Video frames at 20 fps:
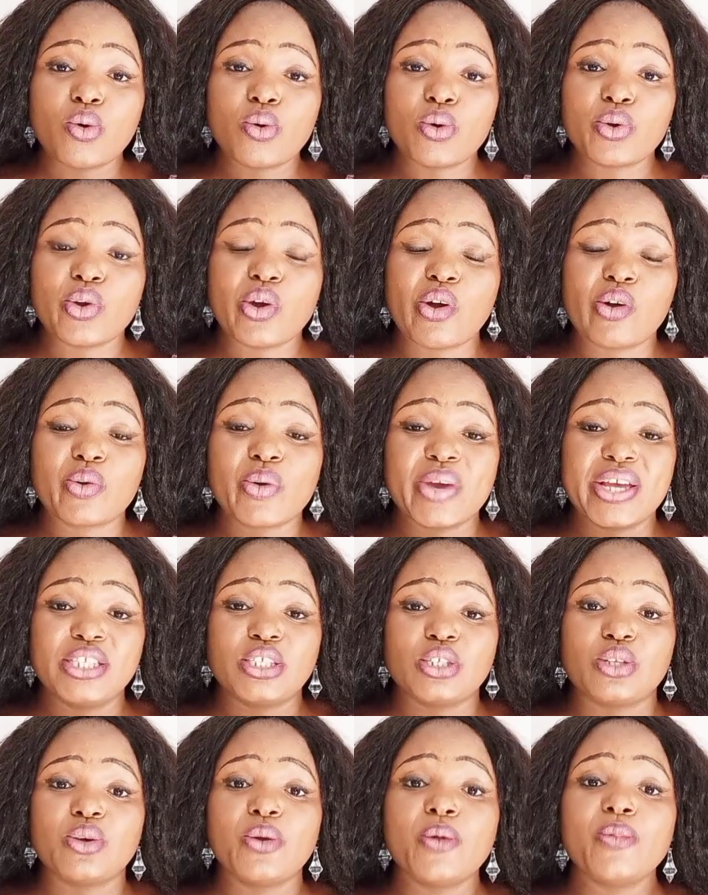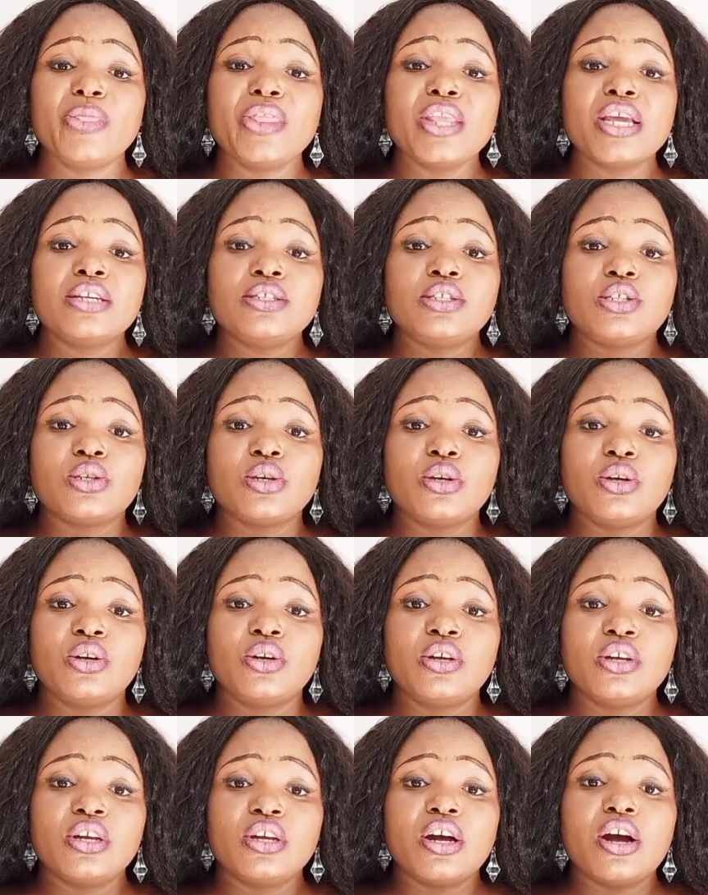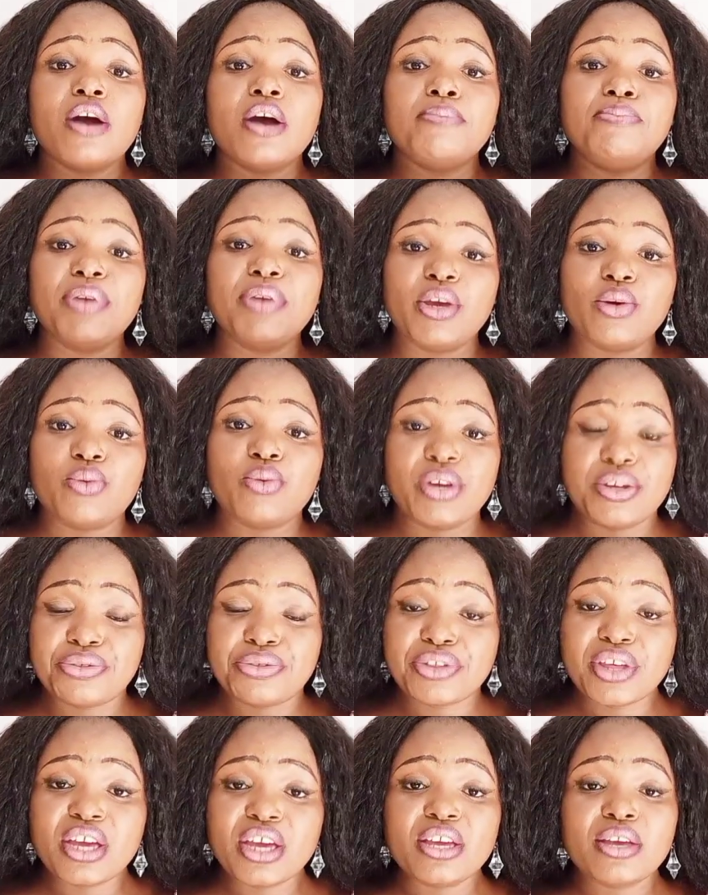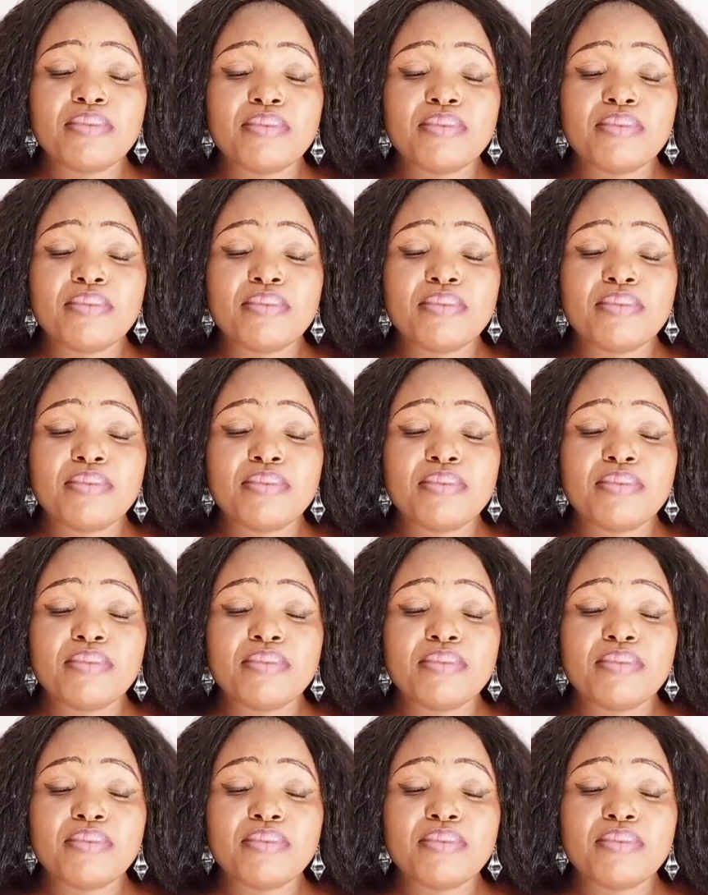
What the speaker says: who you're going to be with,